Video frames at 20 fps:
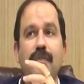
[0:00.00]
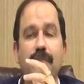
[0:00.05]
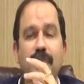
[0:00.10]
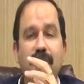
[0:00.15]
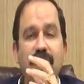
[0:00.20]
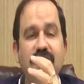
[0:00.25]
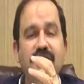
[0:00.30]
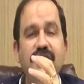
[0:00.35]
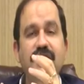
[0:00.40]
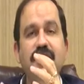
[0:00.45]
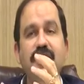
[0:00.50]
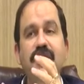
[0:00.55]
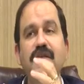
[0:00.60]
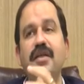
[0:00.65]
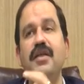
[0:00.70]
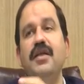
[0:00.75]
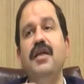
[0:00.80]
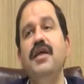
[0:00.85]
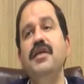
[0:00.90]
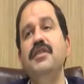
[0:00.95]
best
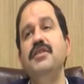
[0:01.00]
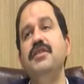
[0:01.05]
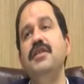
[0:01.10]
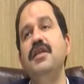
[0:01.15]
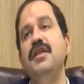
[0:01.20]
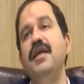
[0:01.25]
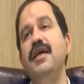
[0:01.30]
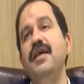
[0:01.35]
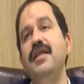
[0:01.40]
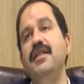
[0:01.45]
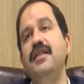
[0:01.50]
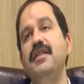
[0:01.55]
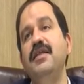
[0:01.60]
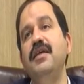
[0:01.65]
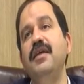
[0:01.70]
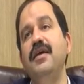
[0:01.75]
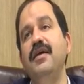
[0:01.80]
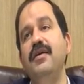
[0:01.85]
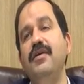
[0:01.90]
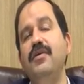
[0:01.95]
international
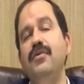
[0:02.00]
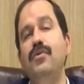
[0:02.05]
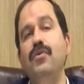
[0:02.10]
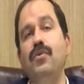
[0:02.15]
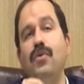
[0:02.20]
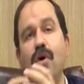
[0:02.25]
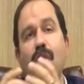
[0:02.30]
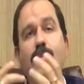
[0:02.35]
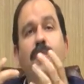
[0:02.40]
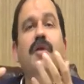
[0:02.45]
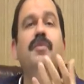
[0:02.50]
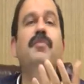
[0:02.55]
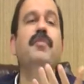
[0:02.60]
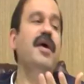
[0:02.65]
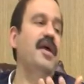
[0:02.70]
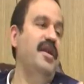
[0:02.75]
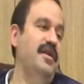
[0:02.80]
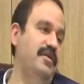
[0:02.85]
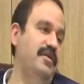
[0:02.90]
healthcare to common man.